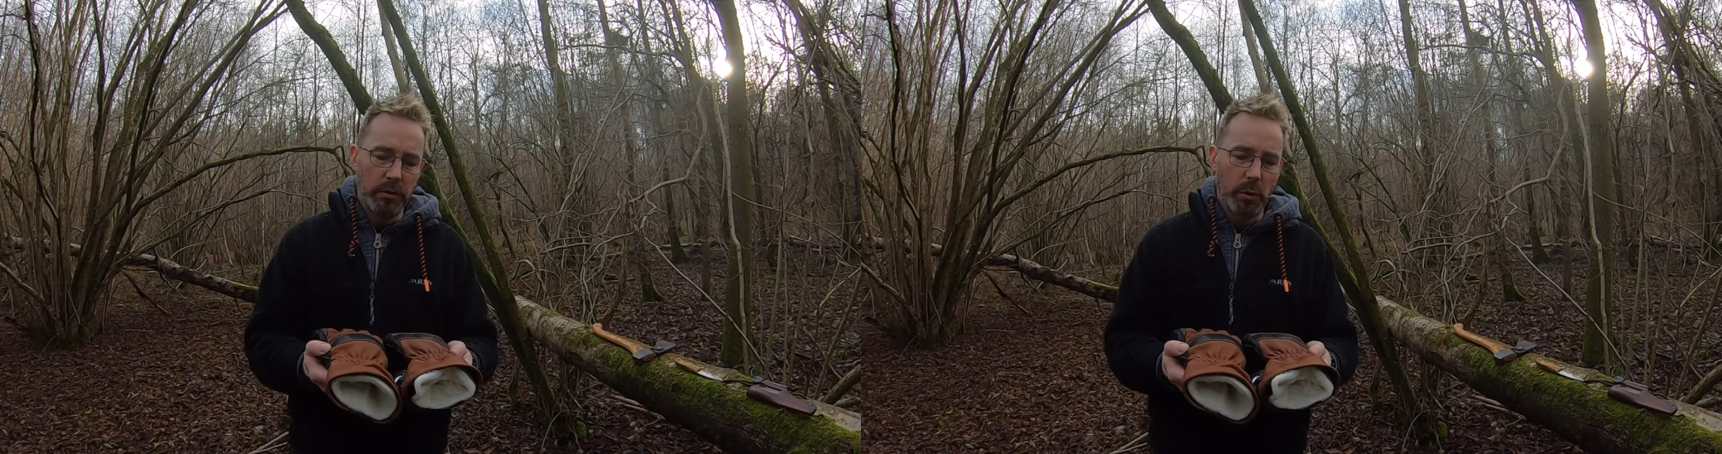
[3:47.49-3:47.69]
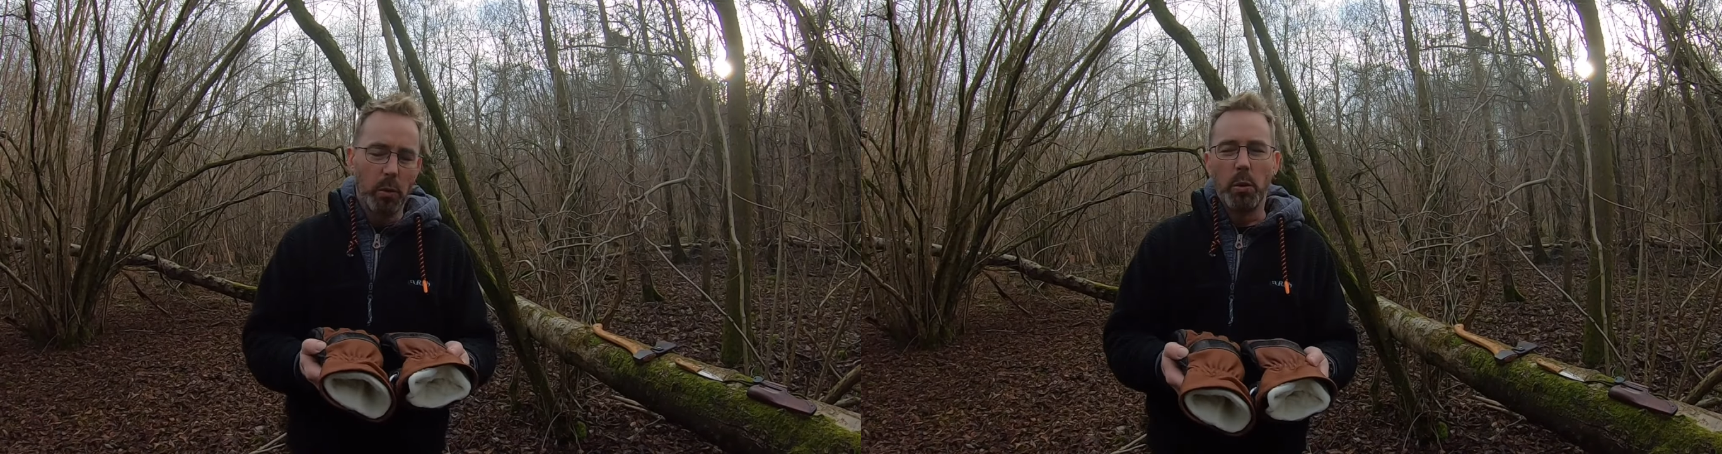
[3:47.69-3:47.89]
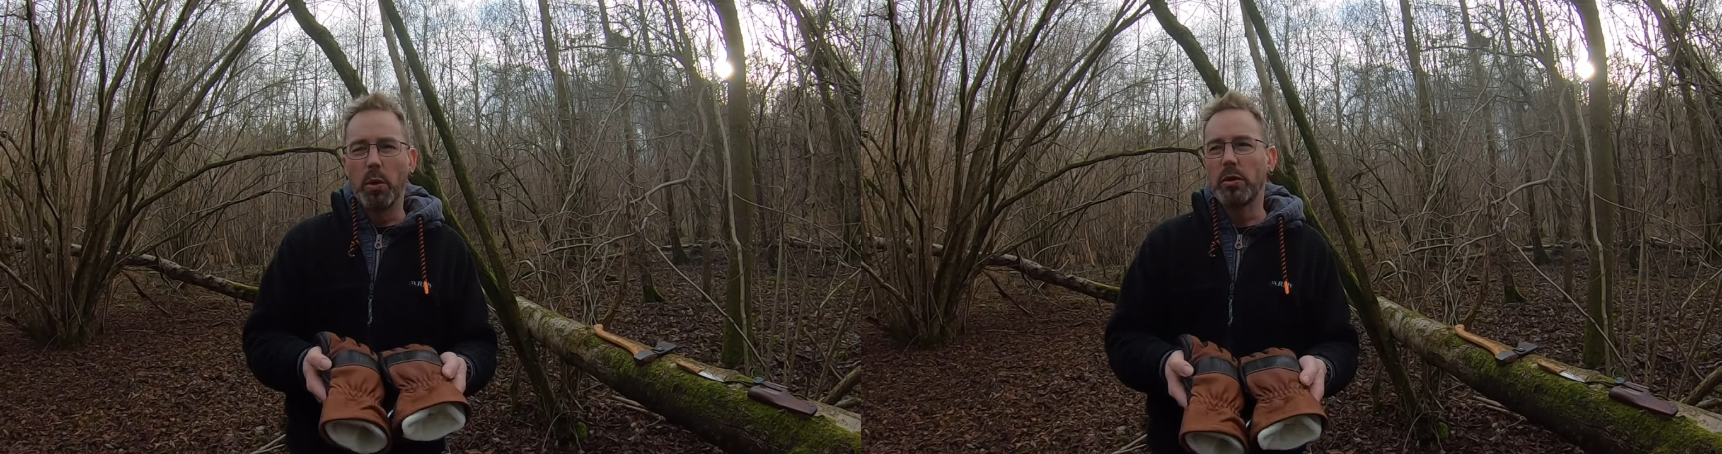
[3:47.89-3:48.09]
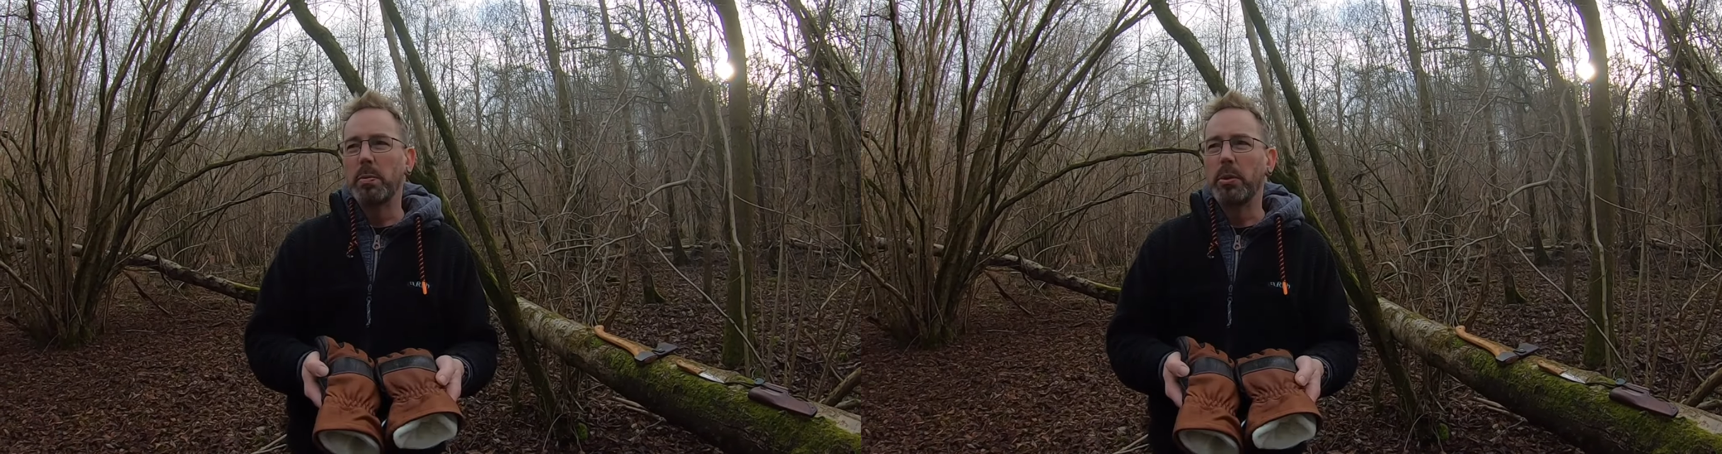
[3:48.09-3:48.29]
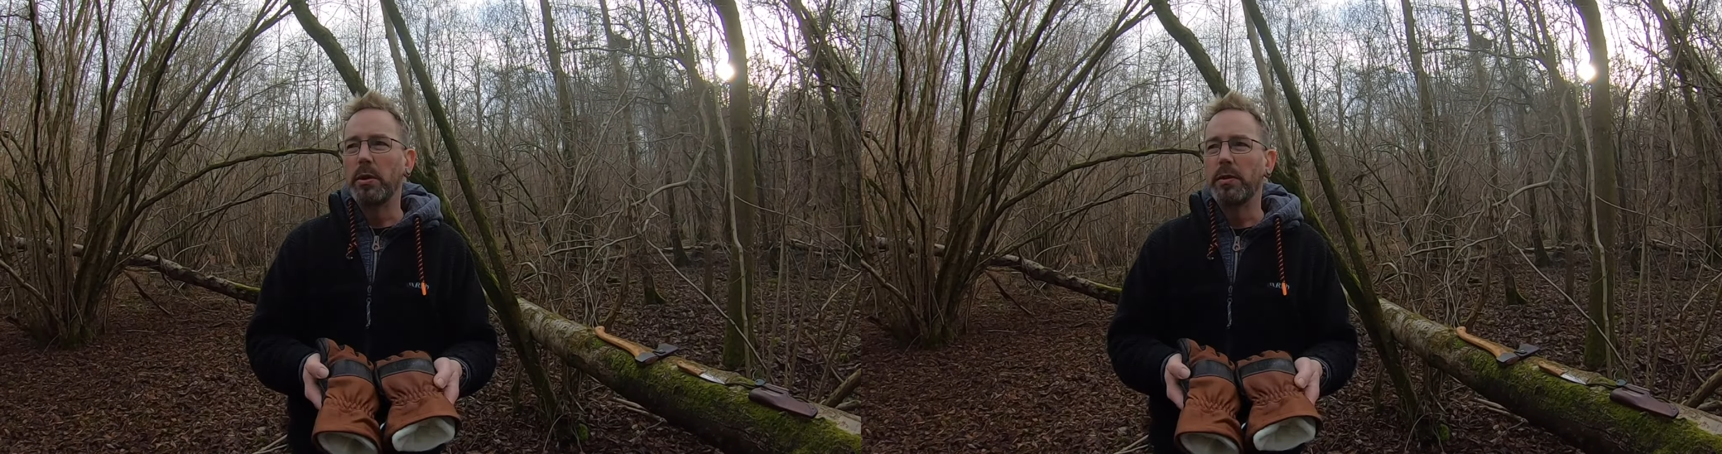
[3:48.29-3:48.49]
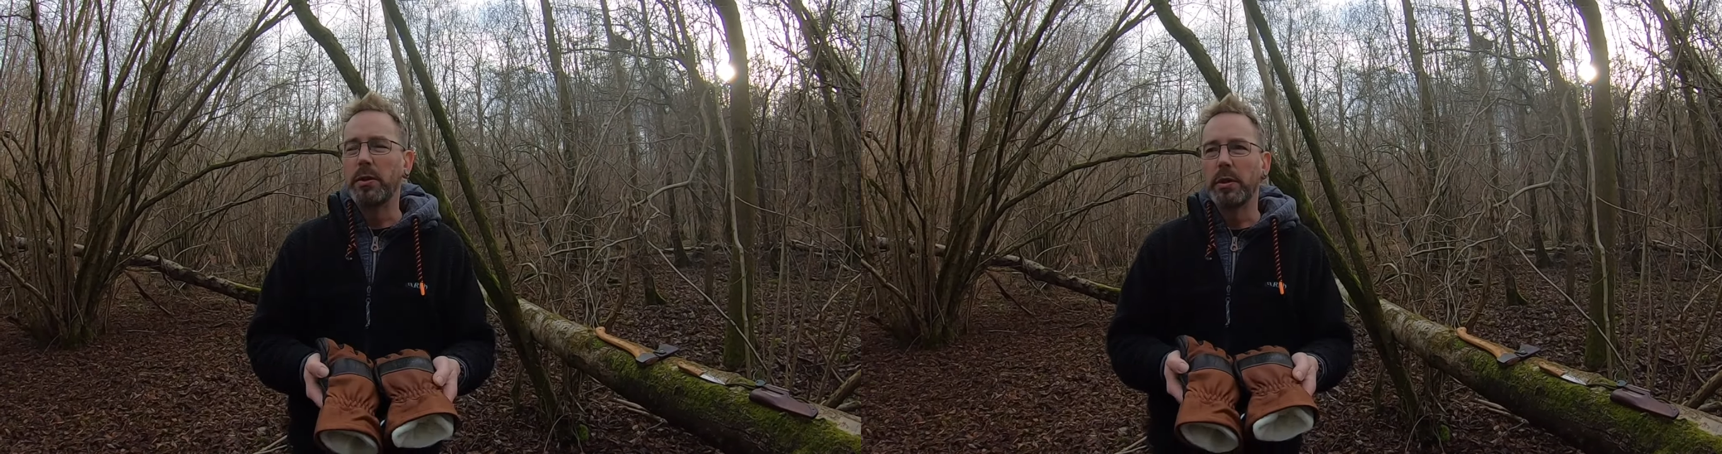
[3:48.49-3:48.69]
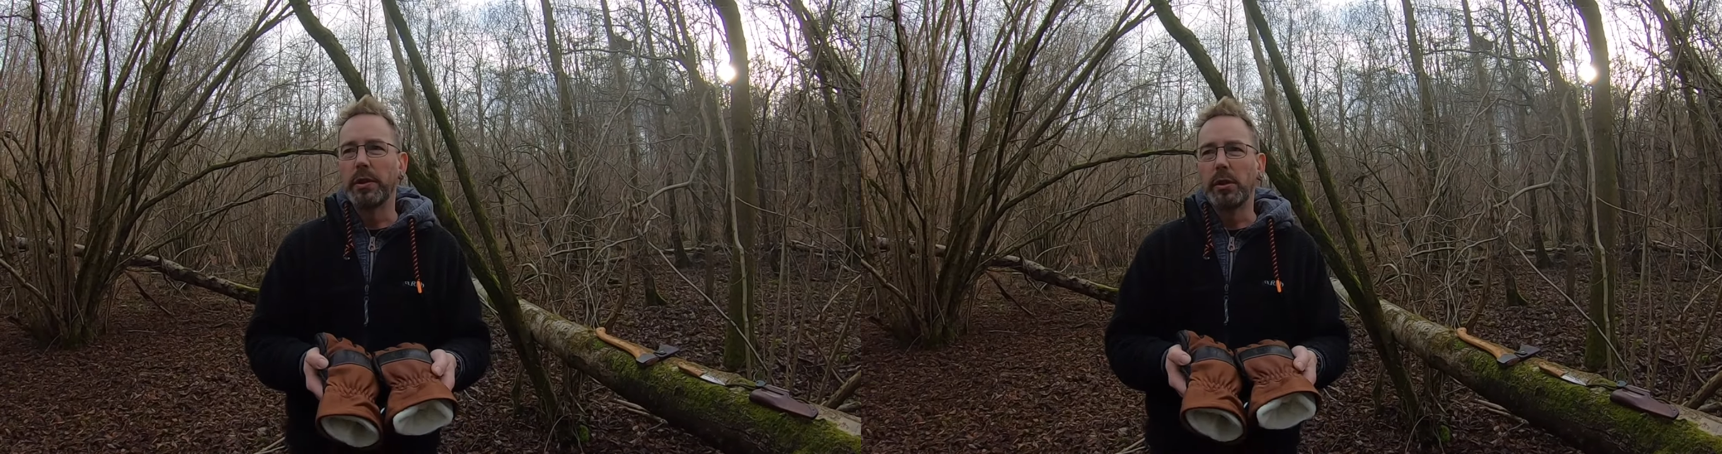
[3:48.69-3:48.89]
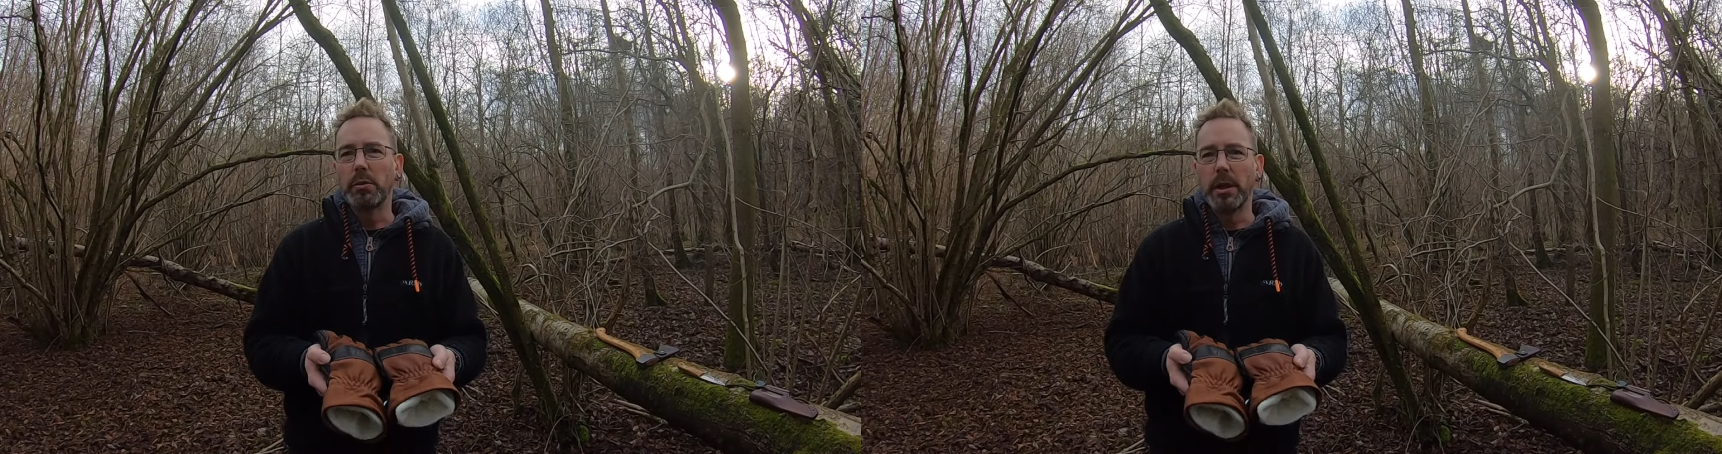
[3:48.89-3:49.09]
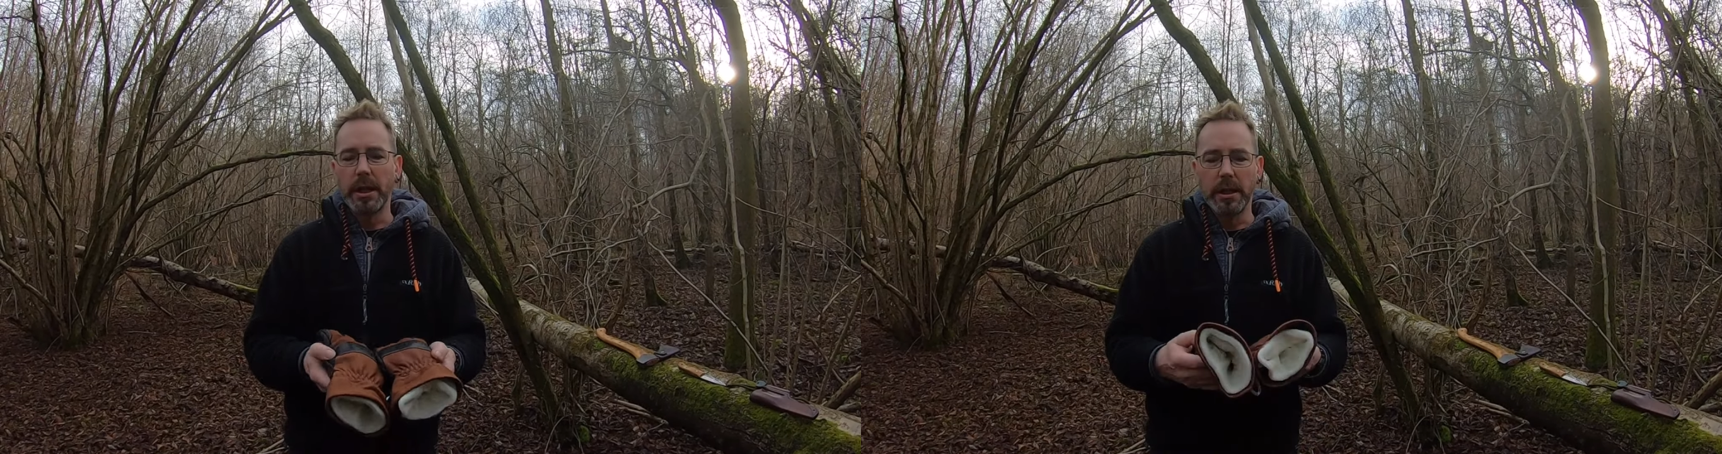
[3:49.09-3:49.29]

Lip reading: sort of waterproof to a degree.